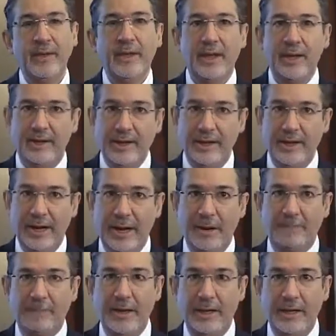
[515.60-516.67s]
It did
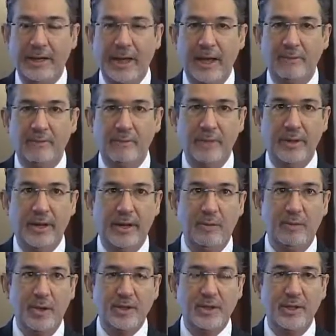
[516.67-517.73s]
help that he came, that he
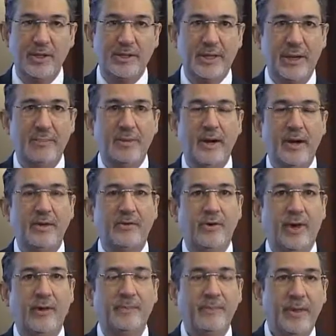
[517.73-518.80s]
was in the same
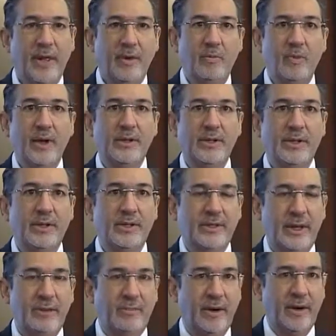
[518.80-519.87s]
country and worked in the
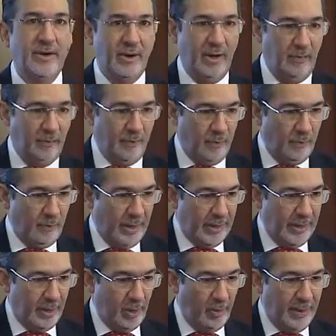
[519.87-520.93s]
same country from where
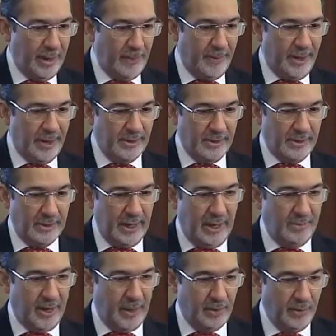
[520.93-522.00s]
the Nobel Prizes
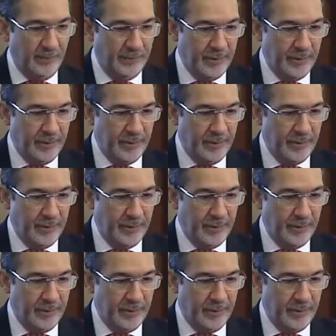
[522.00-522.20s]
came out.